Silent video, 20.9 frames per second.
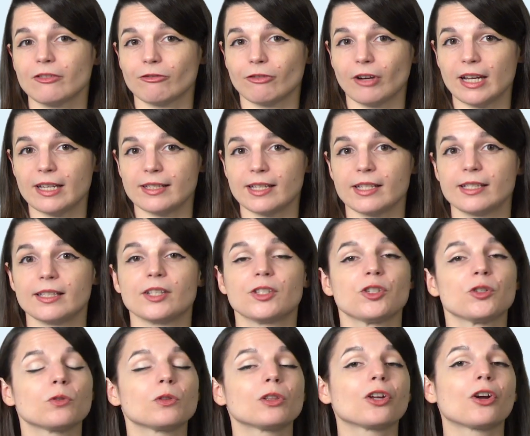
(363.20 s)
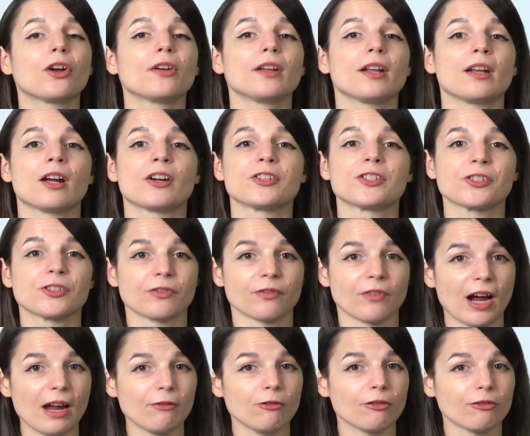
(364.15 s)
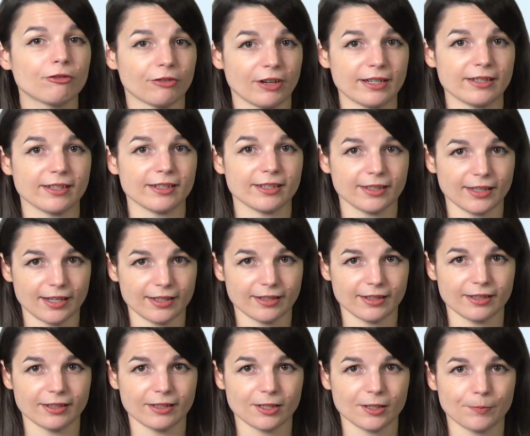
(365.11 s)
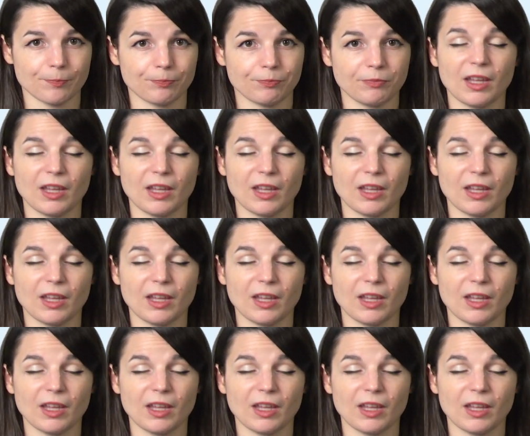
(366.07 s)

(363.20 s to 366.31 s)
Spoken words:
phrases that you learn in our survival phrases lessons.